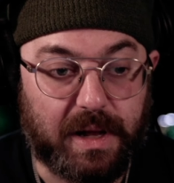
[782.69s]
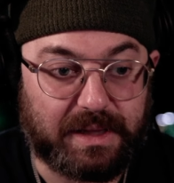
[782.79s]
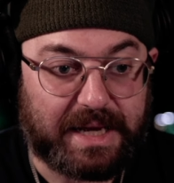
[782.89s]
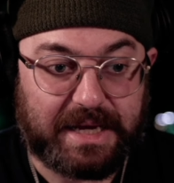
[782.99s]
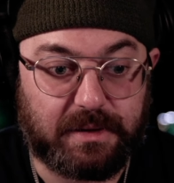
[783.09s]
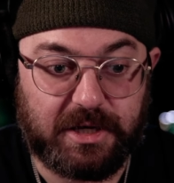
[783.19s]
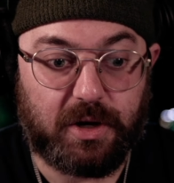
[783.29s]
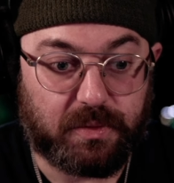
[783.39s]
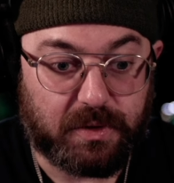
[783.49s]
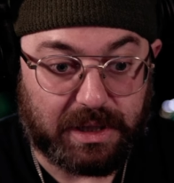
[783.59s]
like, you
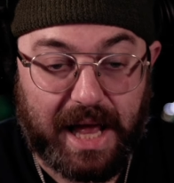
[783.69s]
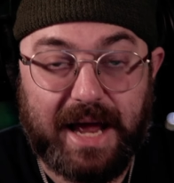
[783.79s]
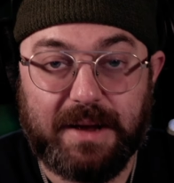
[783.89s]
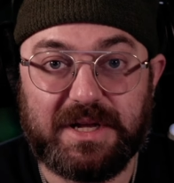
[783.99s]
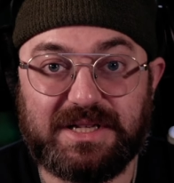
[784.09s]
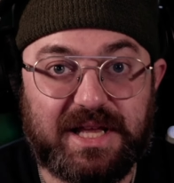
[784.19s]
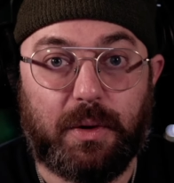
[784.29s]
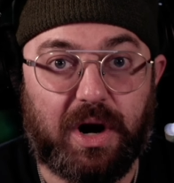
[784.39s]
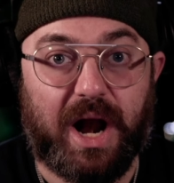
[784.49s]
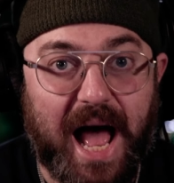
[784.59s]
know, climates that
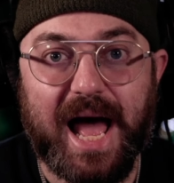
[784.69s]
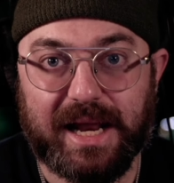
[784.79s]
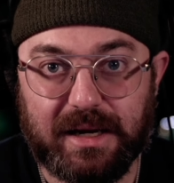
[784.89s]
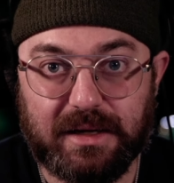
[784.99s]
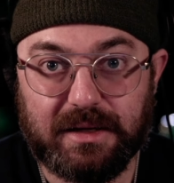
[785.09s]
were hot.